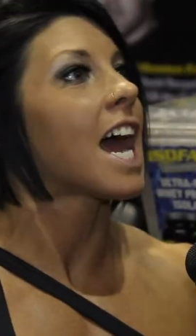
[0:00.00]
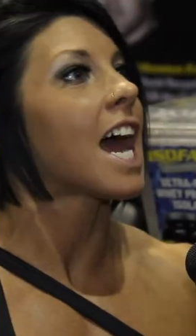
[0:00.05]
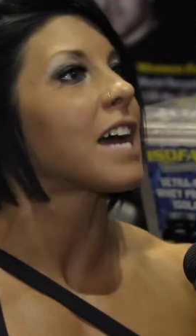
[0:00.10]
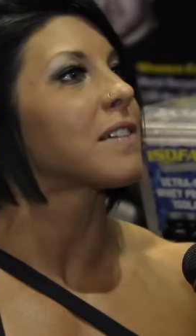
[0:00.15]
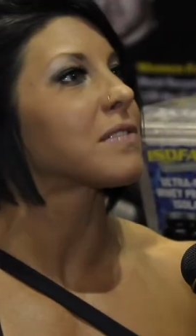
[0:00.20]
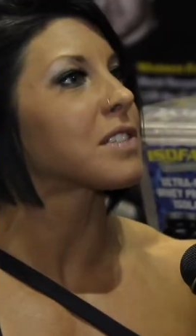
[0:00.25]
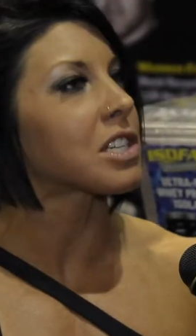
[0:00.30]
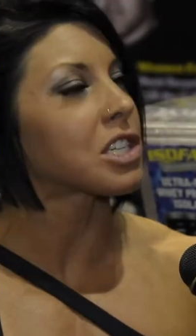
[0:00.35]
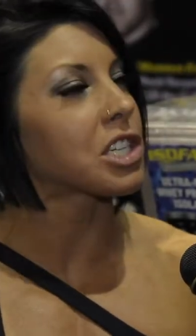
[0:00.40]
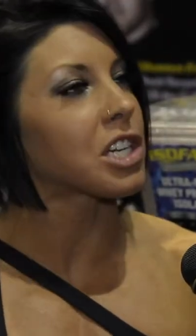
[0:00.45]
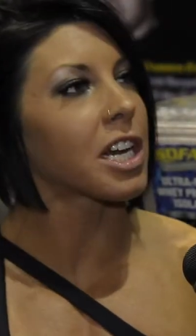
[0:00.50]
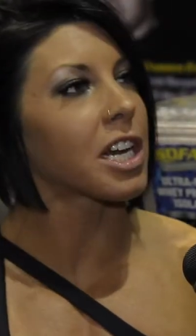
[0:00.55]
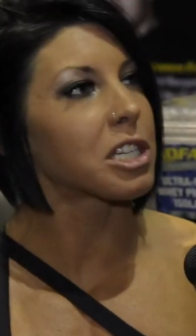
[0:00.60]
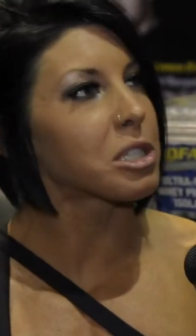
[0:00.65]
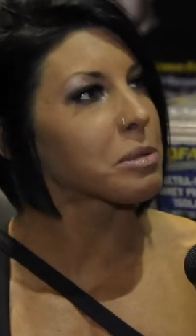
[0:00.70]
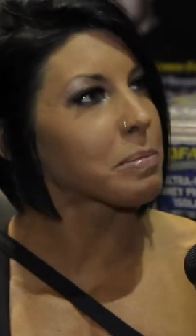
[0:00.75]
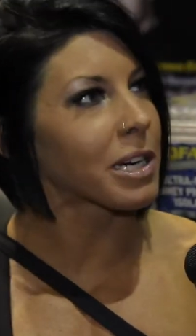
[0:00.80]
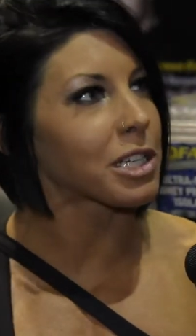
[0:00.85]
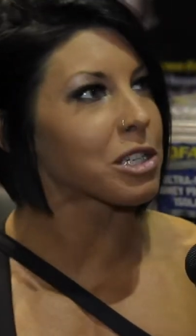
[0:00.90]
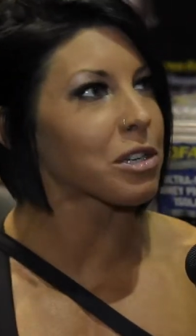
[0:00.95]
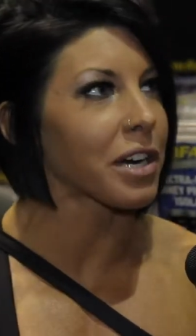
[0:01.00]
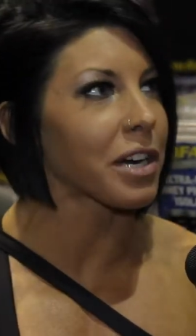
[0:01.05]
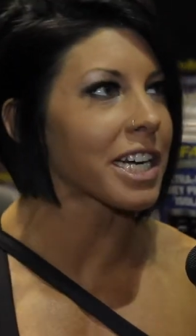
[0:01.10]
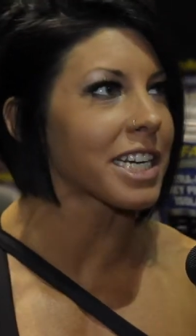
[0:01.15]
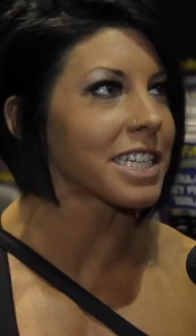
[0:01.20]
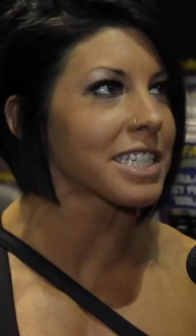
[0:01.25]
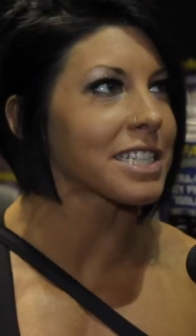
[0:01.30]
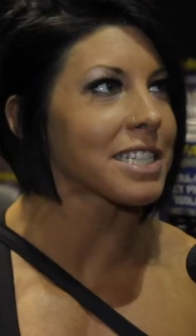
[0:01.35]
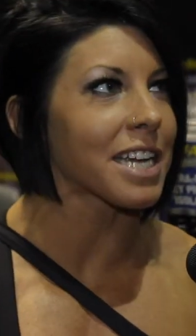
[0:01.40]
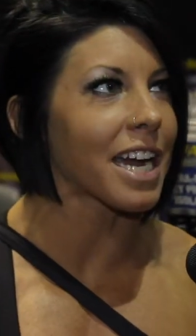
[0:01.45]
I have to change my
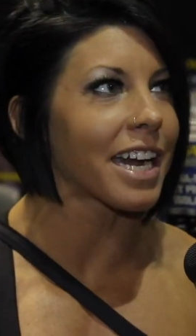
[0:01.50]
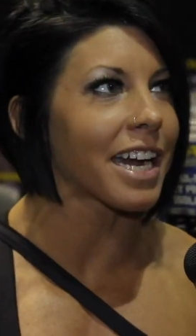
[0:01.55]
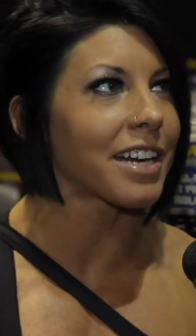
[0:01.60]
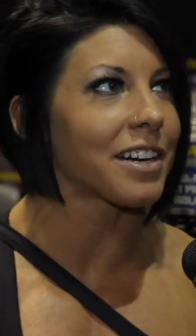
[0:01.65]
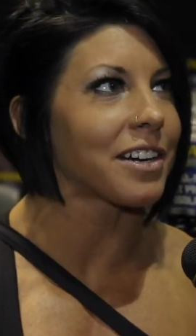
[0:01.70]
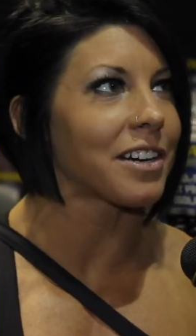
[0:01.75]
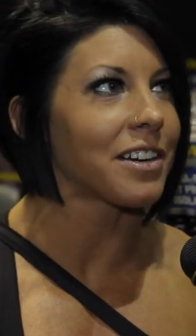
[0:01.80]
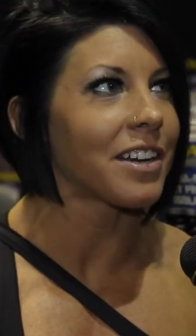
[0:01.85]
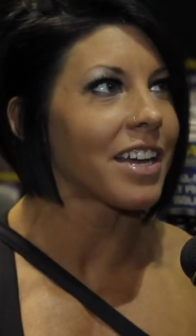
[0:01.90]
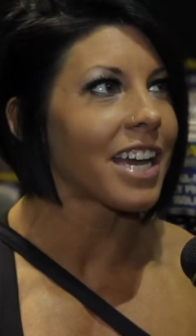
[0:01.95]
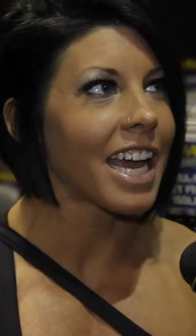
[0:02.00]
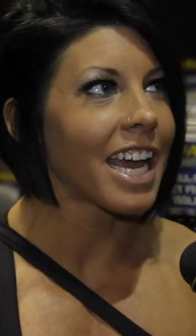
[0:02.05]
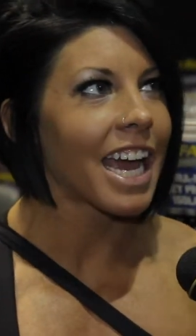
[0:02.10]
training style.